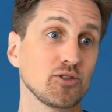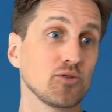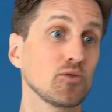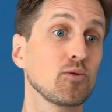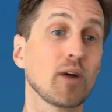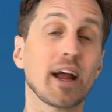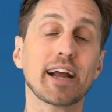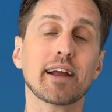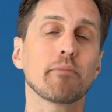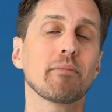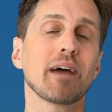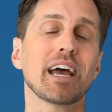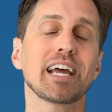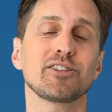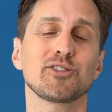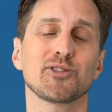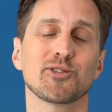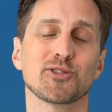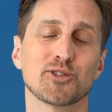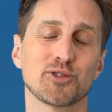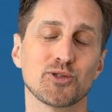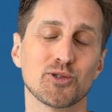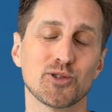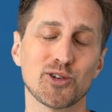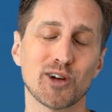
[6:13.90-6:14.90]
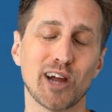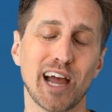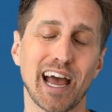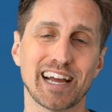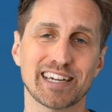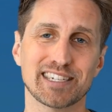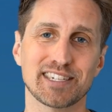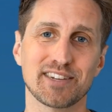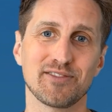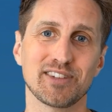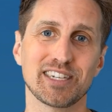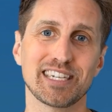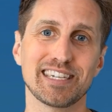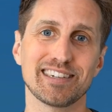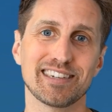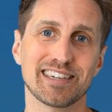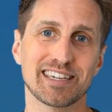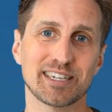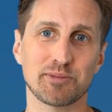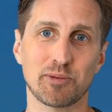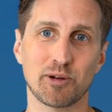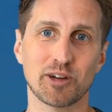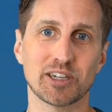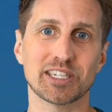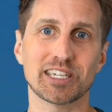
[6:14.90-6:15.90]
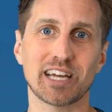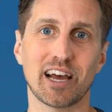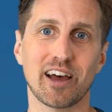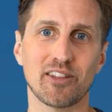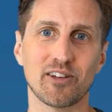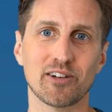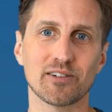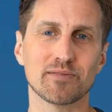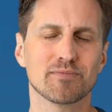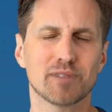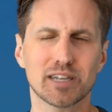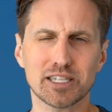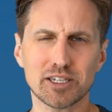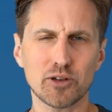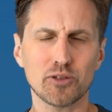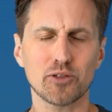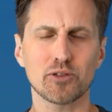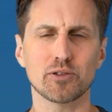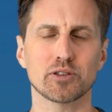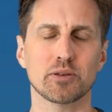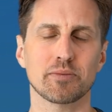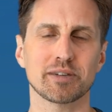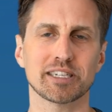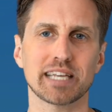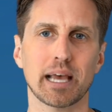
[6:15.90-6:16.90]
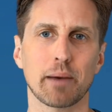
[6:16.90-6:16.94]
to recommend your tour activity experience to others. Let's go through some